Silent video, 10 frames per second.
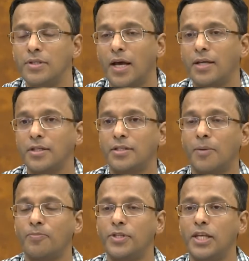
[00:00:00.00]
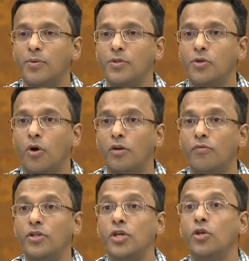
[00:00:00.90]
has a subsequence
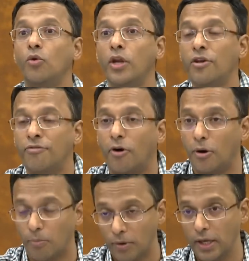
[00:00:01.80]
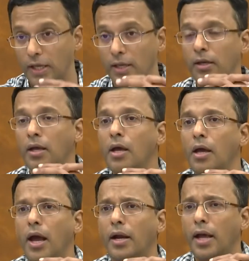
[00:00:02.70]
converging uniformly
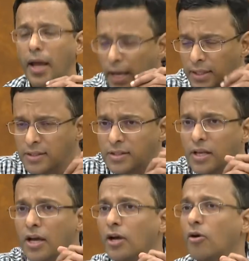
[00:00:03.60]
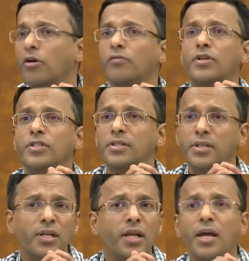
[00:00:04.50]
and hence converges
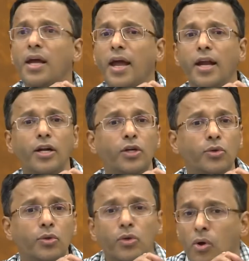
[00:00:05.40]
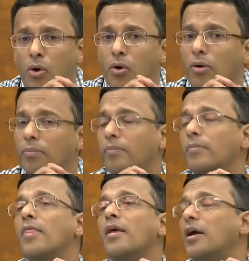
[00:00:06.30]
in L2 norm,
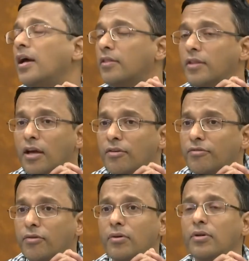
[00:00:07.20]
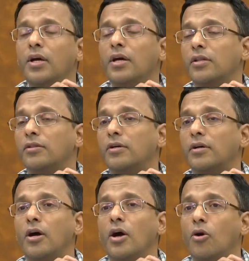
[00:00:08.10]
and therefore
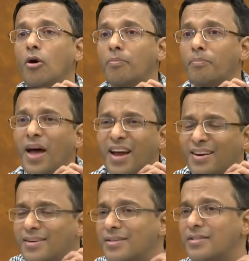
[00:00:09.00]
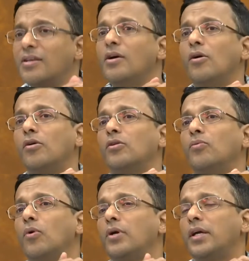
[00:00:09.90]
the compactness or the
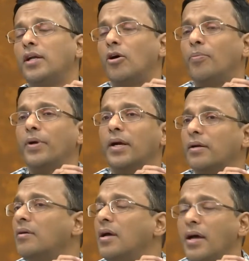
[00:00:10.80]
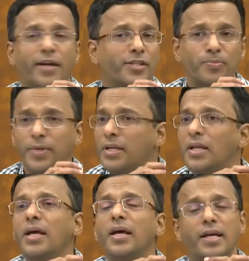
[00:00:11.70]
Volterra operator has been
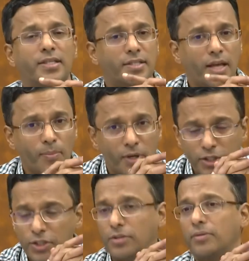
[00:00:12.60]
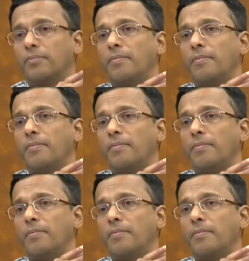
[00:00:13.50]
established.